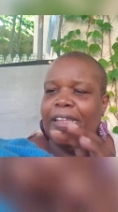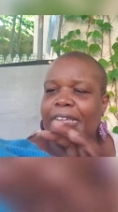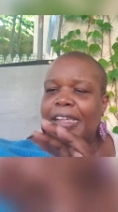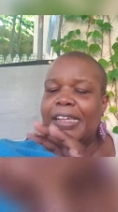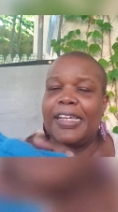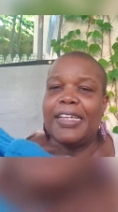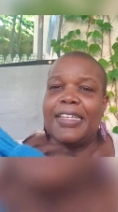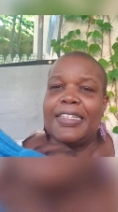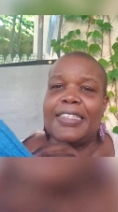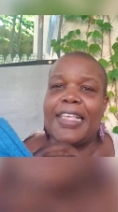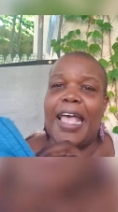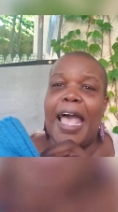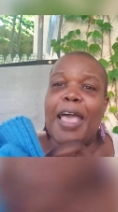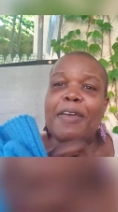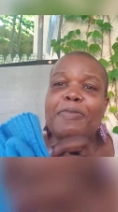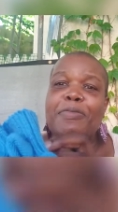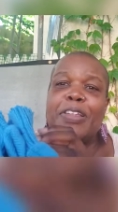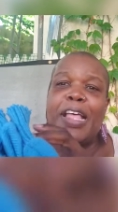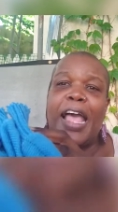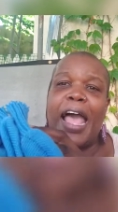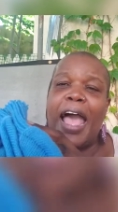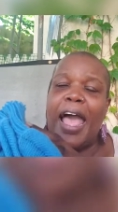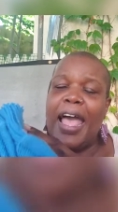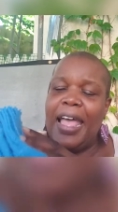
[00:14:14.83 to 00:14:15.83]
Because I
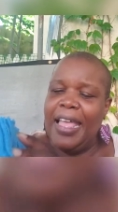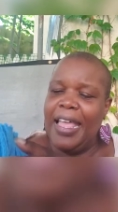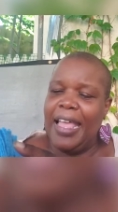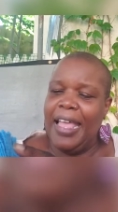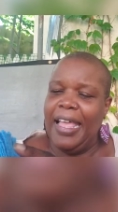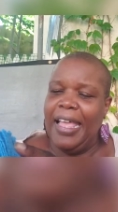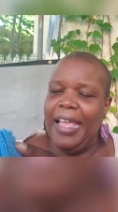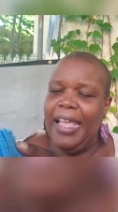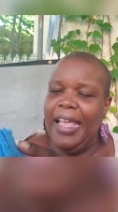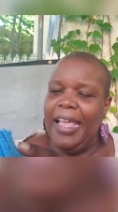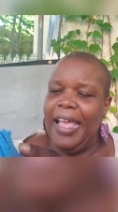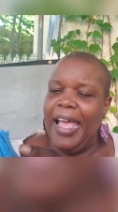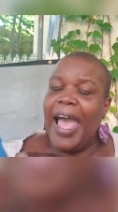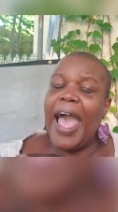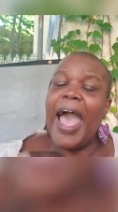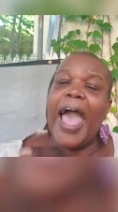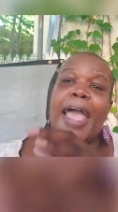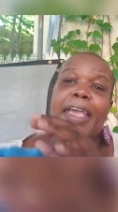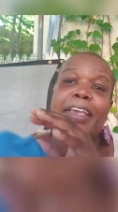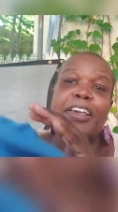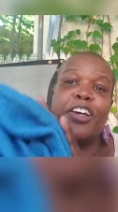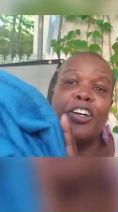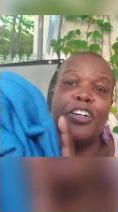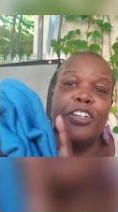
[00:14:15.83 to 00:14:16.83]
would,
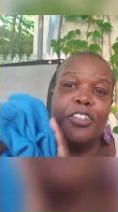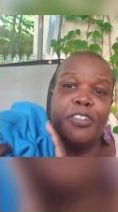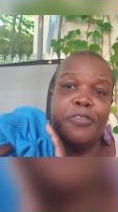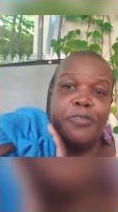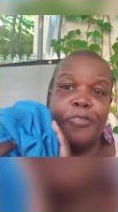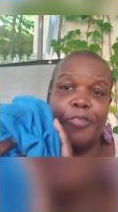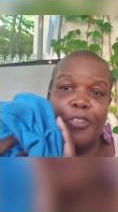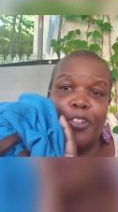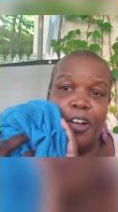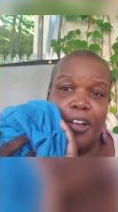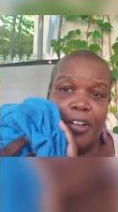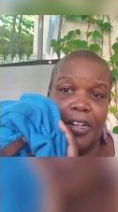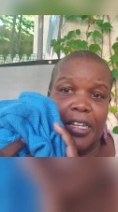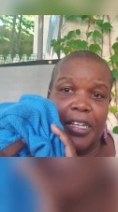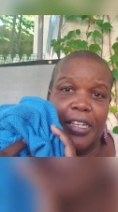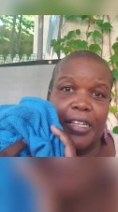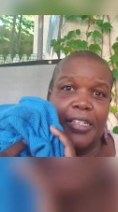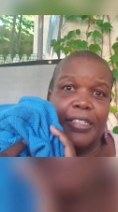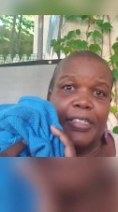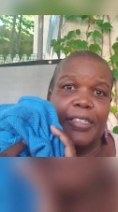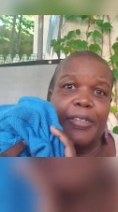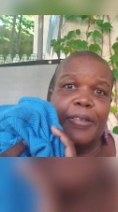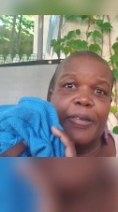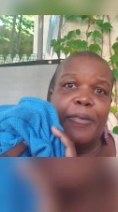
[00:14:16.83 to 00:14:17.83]
I could frog
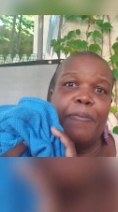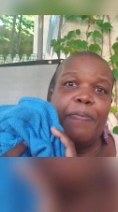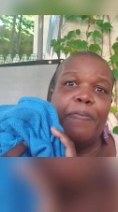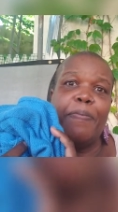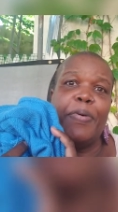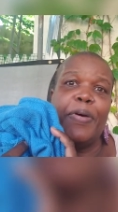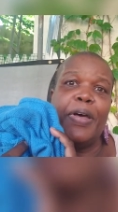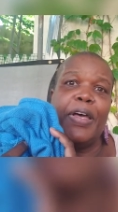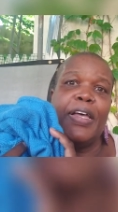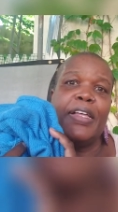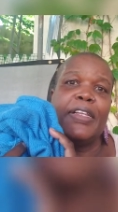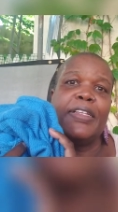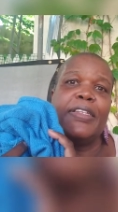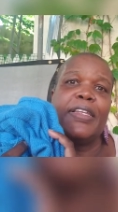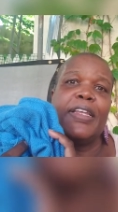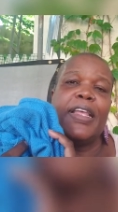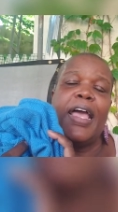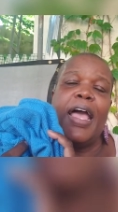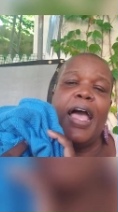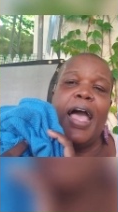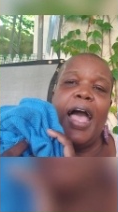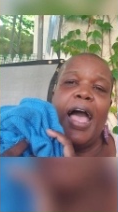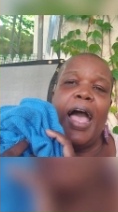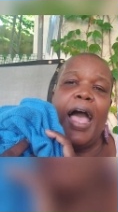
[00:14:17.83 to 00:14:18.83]
it, but
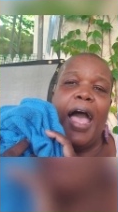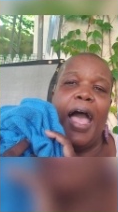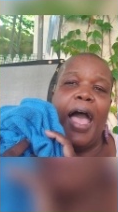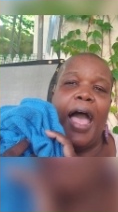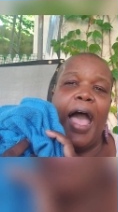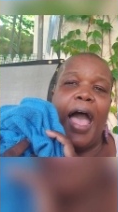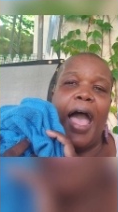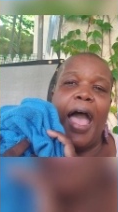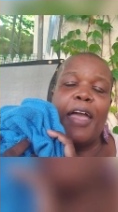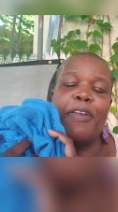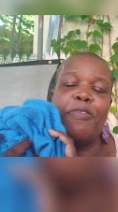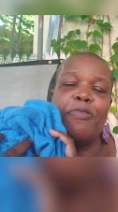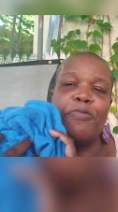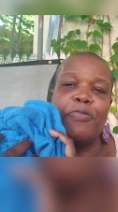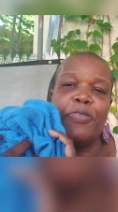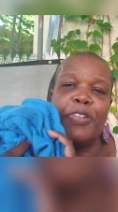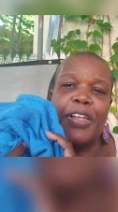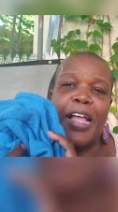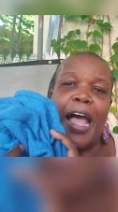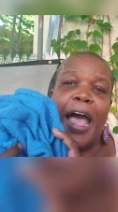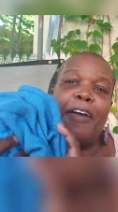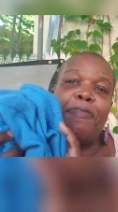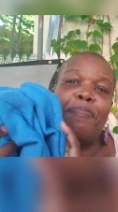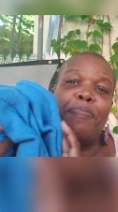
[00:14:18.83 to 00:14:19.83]
I
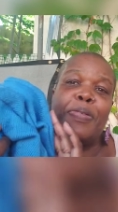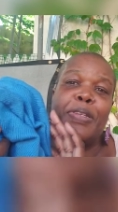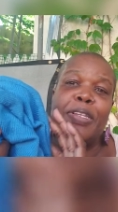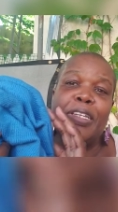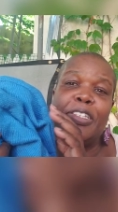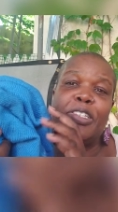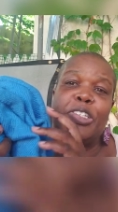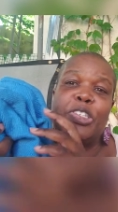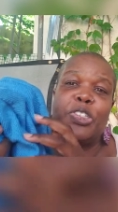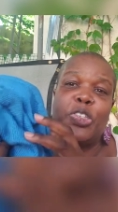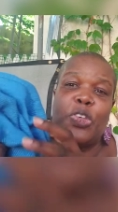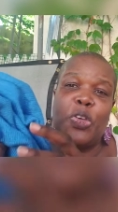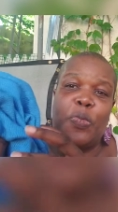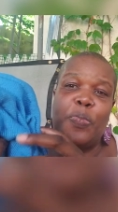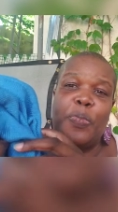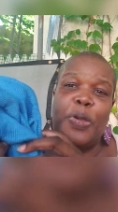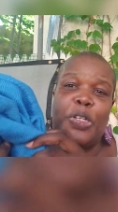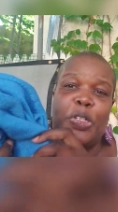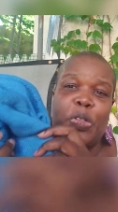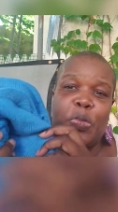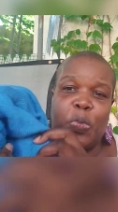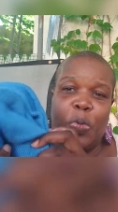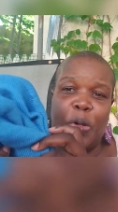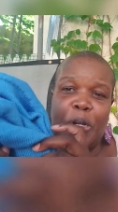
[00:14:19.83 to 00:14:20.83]
re I've put in so
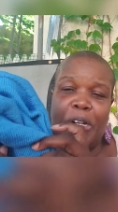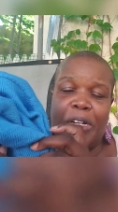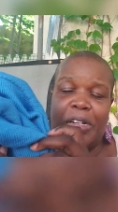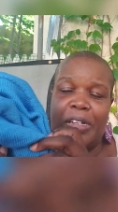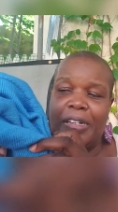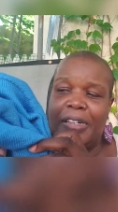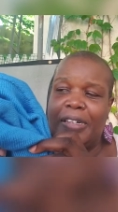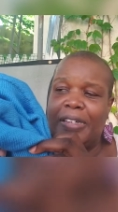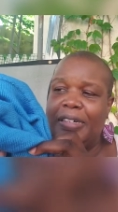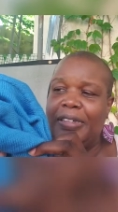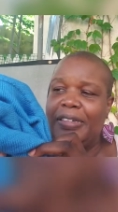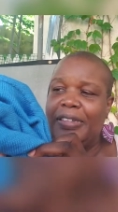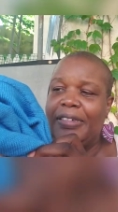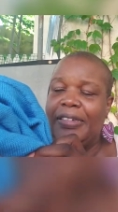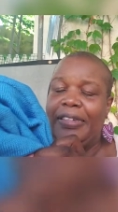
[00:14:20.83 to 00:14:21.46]
much work.